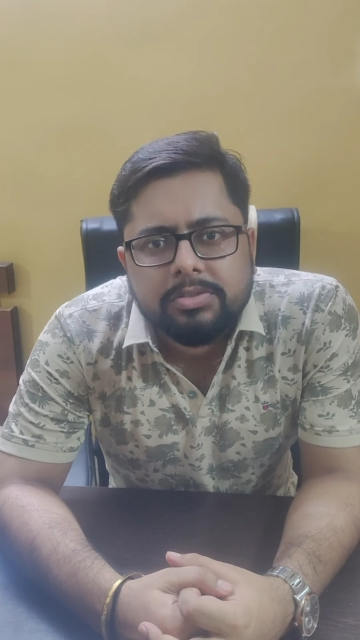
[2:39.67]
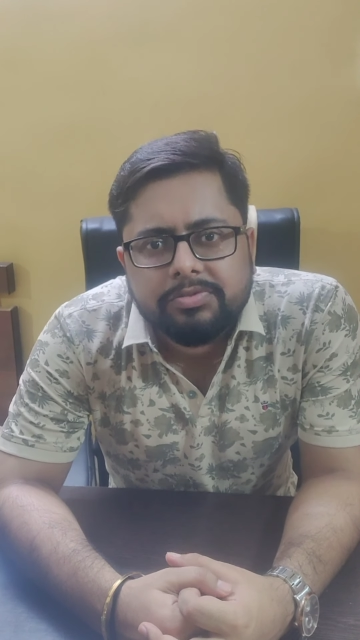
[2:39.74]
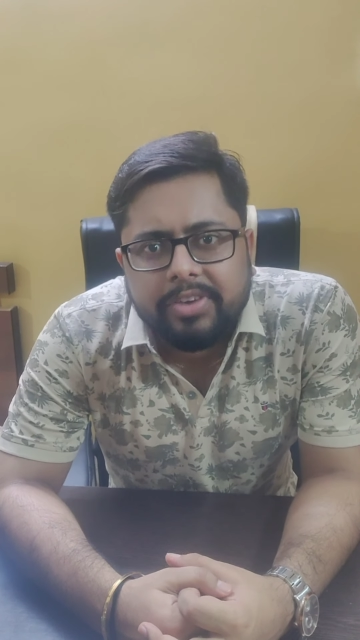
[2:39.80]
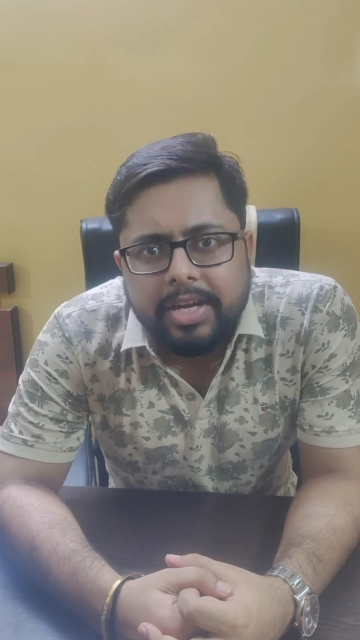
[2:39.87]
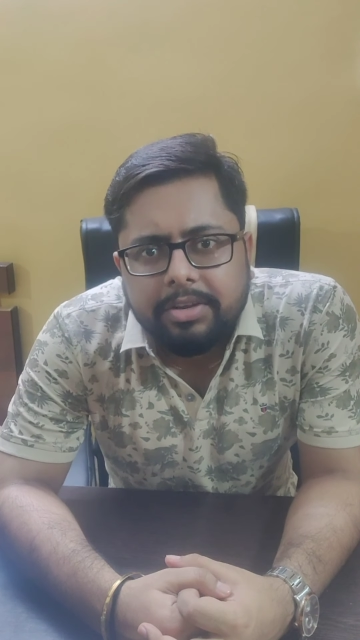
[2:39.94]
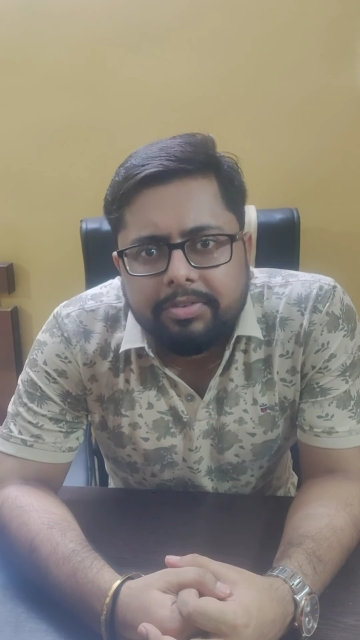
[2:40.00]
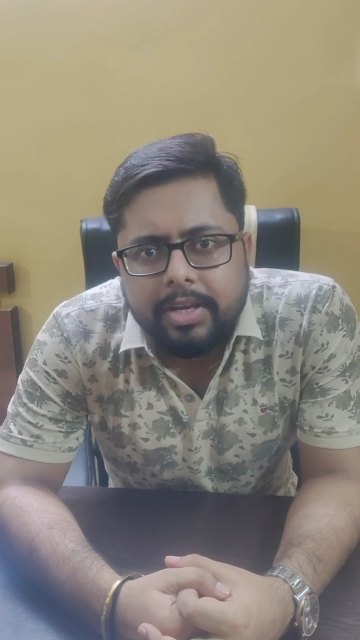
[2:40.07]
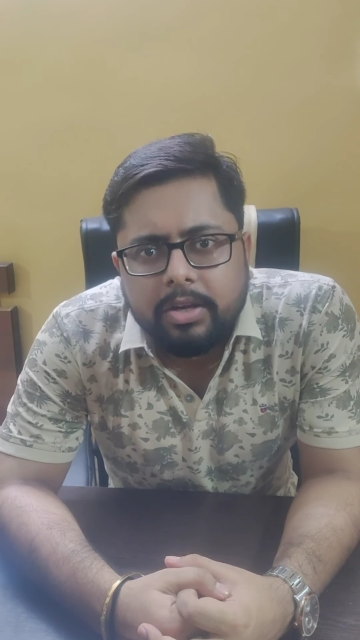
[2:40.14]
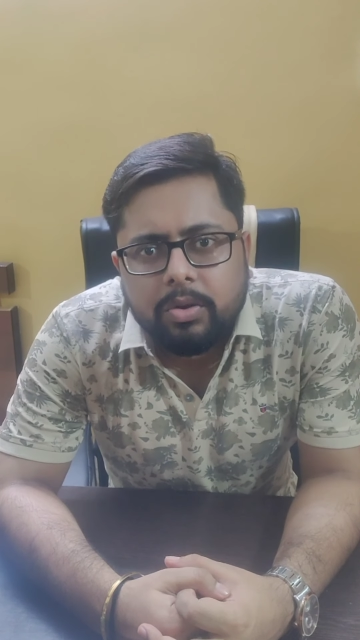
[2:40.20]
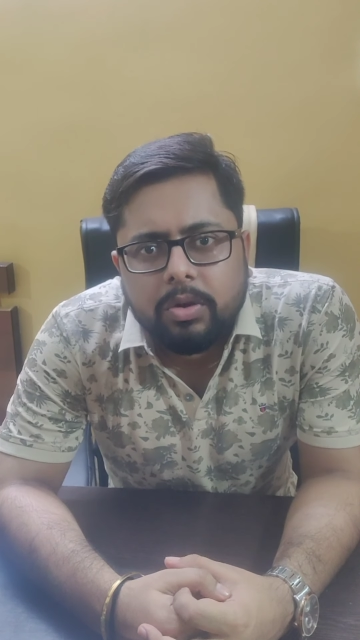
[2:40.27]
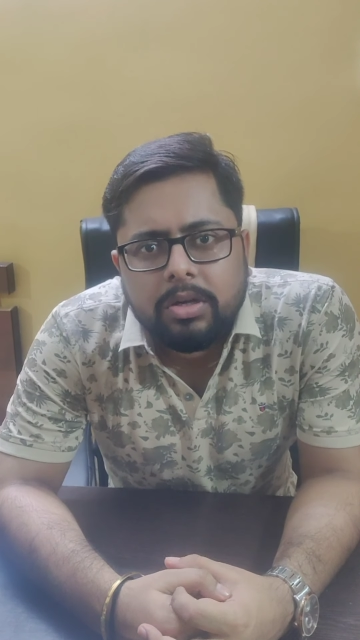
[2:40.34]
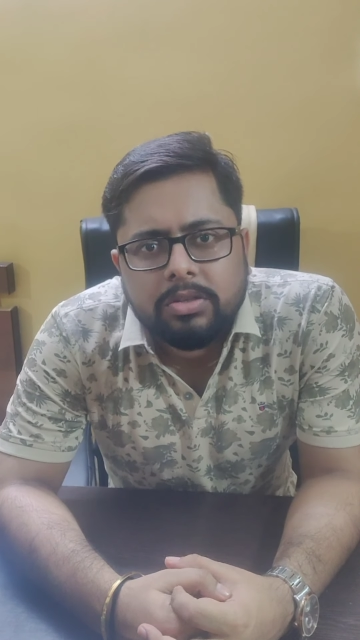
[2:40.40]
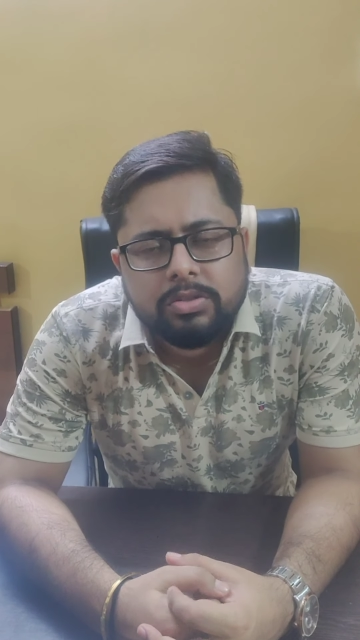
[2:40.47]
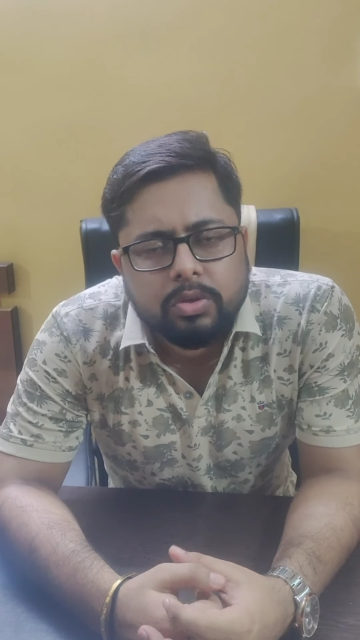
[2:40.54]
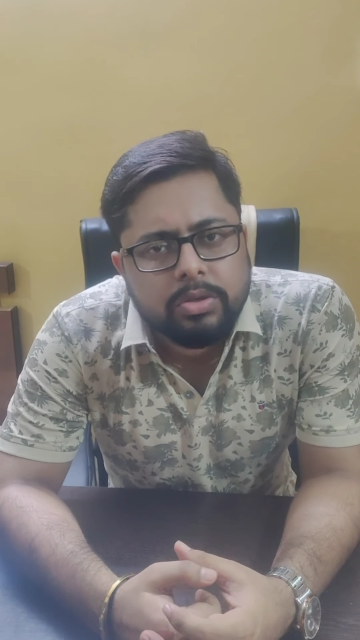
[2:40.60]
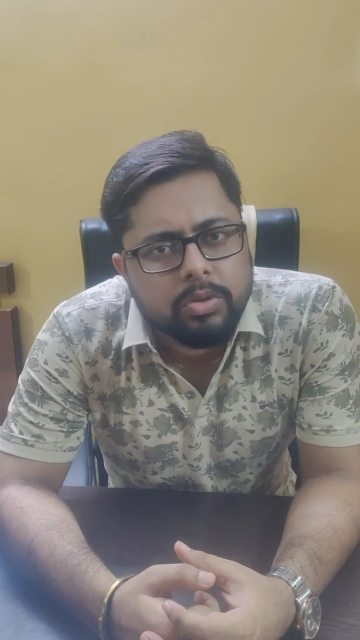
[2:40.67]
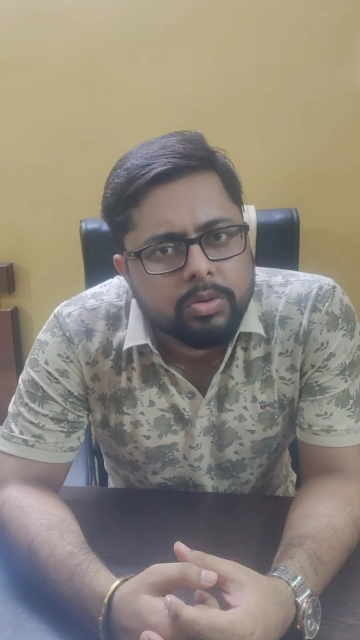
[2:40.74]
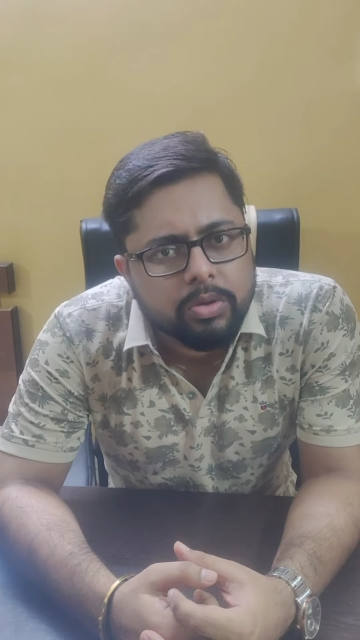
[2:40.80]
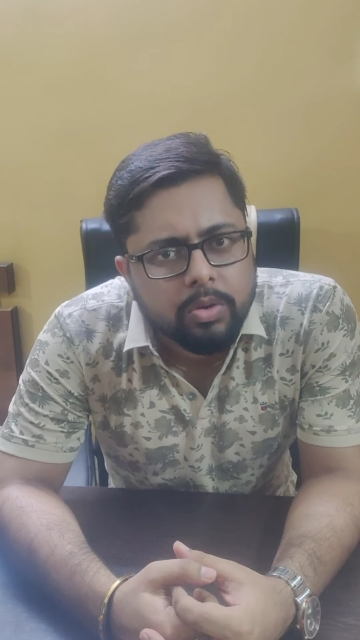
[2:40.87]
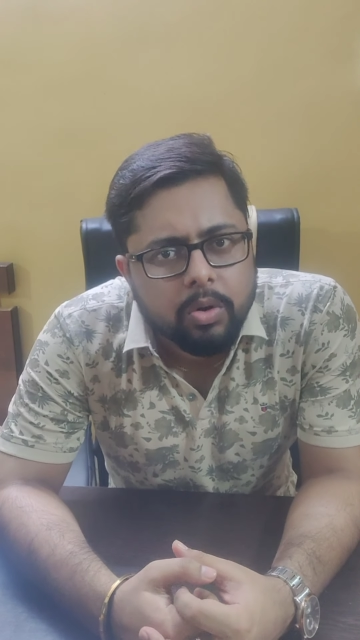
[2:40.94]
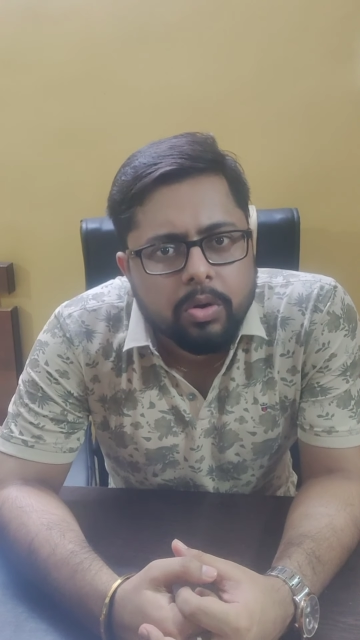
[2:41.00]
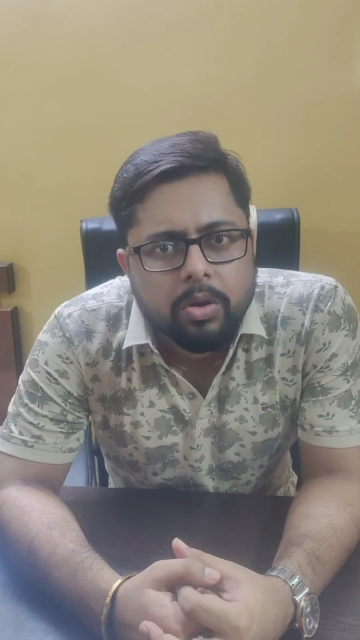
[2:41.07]
is very very good so
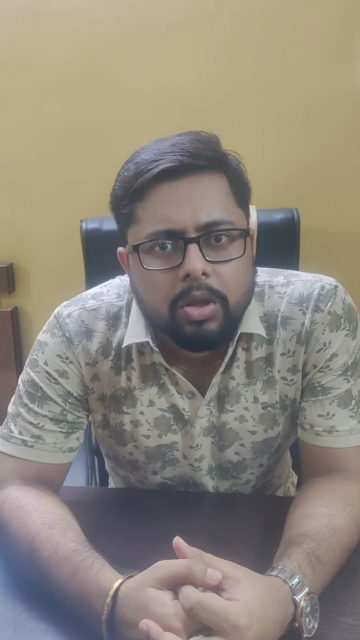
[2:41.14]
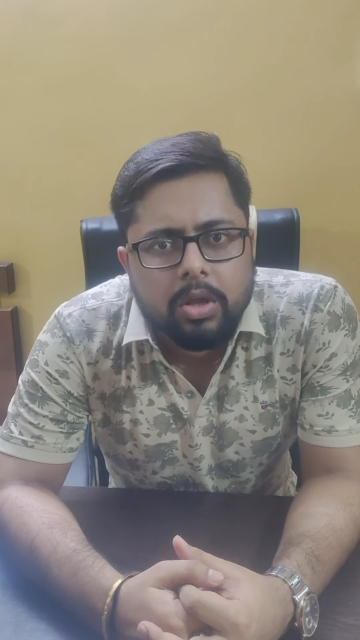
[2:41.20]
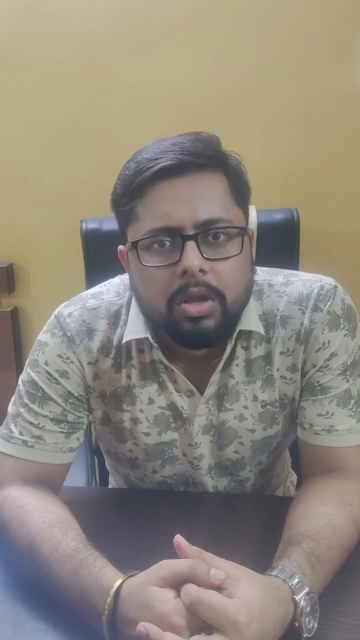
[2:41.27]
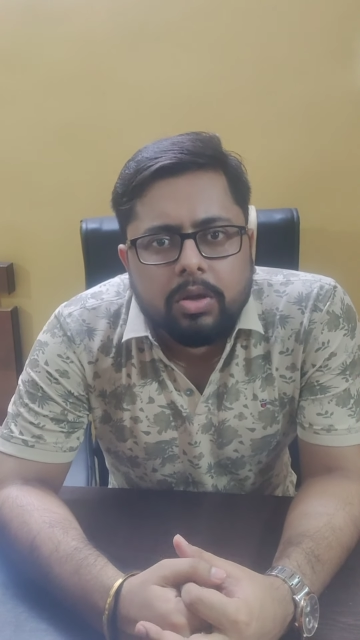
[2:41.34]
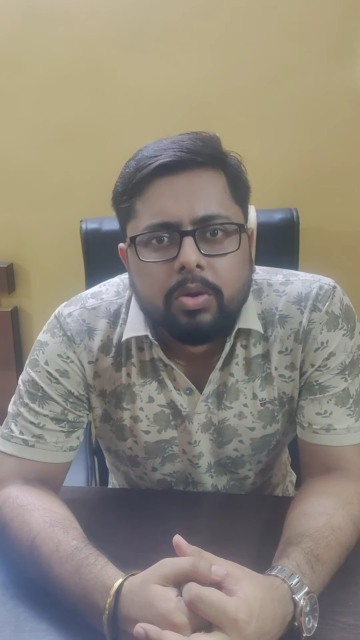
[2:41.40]
you go,